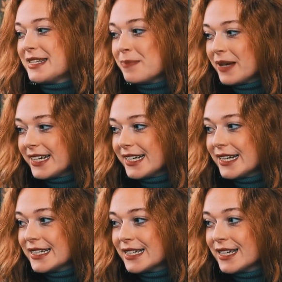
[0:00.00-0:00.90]
been
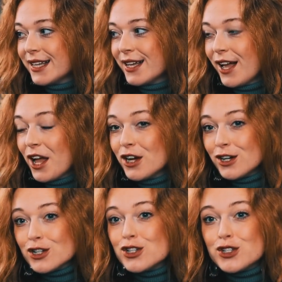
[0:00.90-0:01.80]

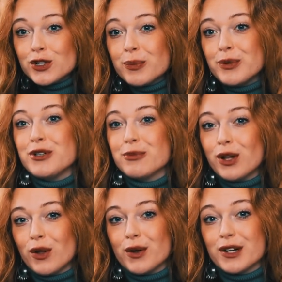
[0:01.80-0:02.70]
super duper
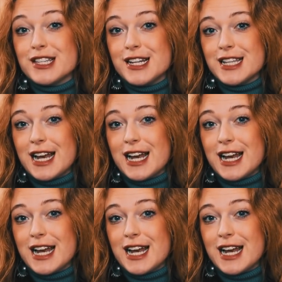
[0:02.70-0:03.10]
long since I